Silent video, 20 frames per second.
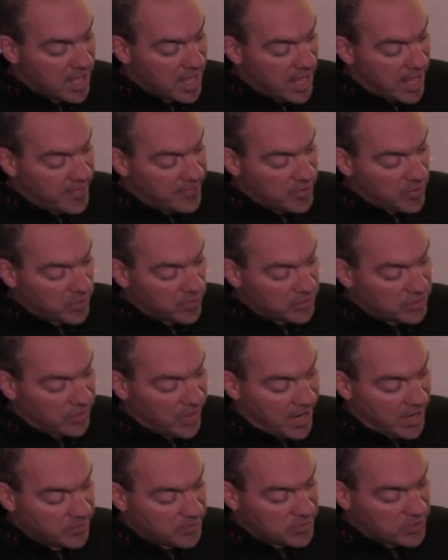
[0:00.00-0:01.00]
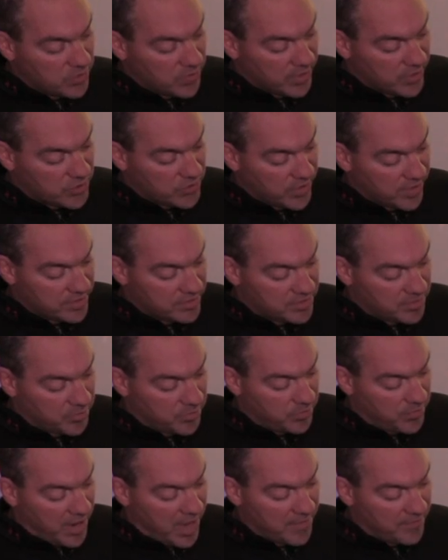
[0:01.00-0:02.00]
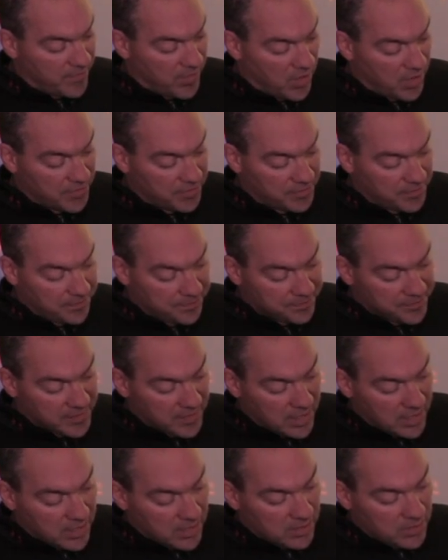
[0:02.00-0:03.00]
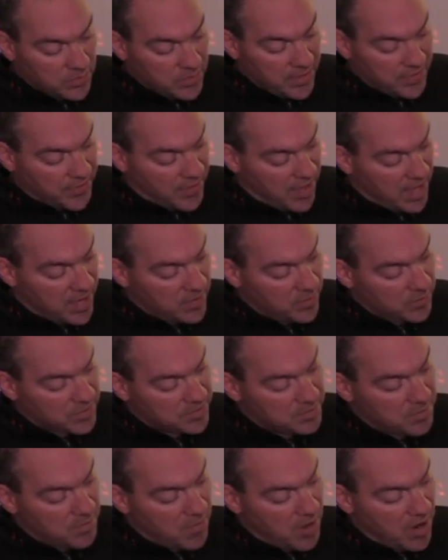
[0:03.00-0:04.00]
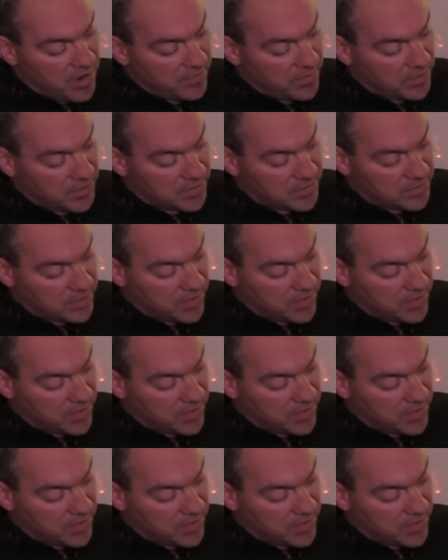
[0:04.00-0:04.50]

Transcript: and there were clowns doing tricks and pratfalls. Louis thought it was marvelous.